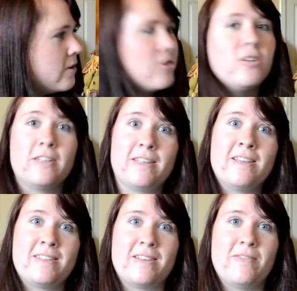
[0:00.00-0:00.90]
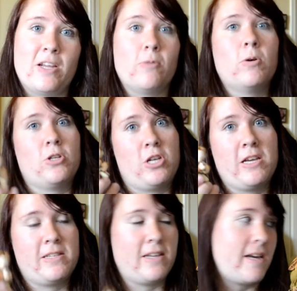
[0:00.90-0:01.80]
She just hissed at me. Well, she
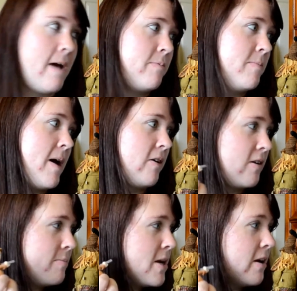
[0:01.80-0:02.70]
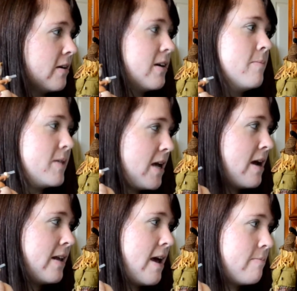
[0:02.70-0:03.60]
hissed at Captain Mal. Come here! Come say hi
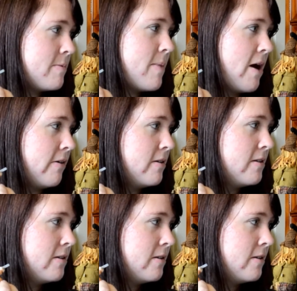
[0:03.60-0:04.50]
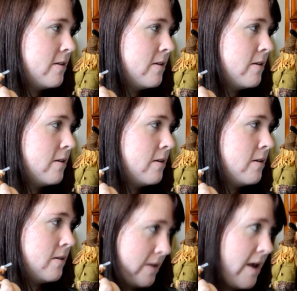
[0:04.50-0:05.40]
to Captain Mal.
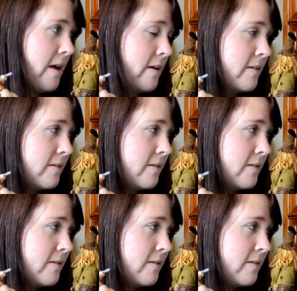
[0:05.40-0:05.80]
Yeah.